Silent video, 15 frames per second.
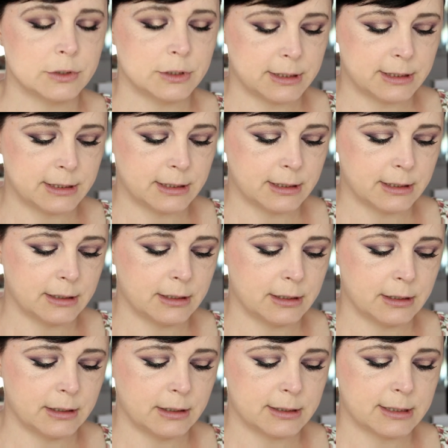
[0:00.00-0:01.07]
just
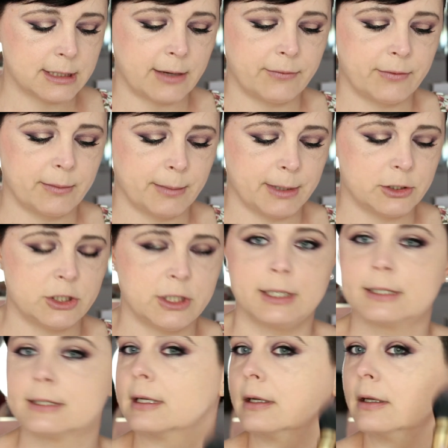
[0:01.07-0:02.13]
soften up my
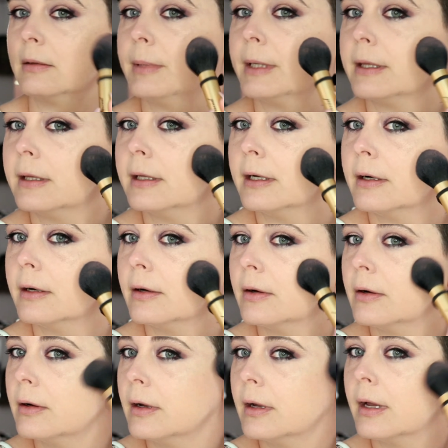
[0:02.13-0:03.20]
cheeks a little bit there.
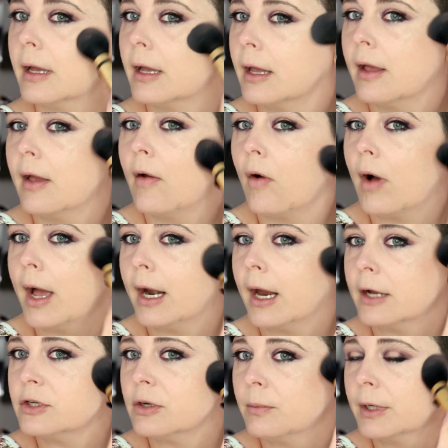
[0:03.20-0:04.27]
And
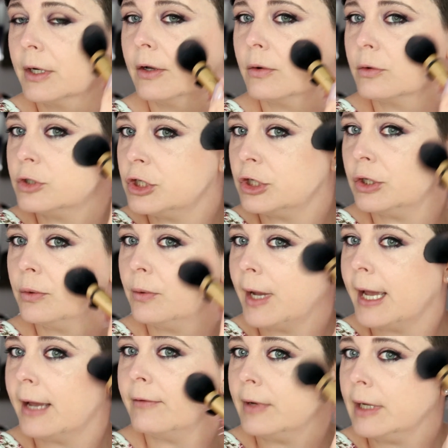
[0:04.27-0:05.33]
I don't want to go too
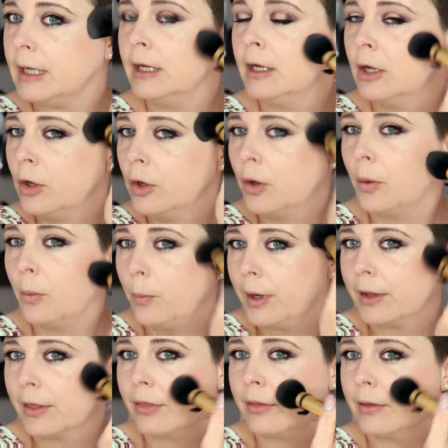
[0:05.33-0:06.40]
heavy
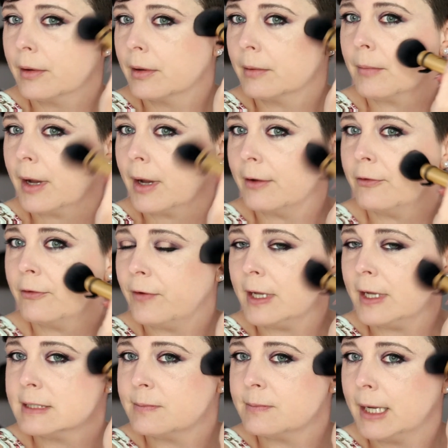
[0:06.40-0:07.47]
with my
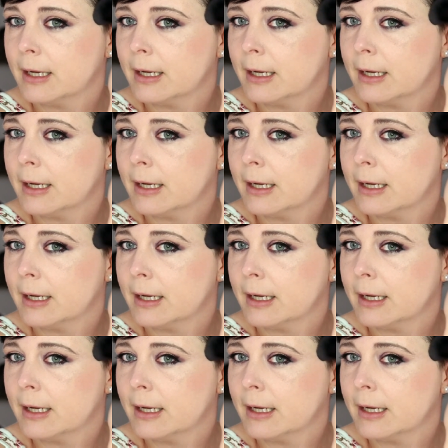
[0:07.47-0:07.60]
face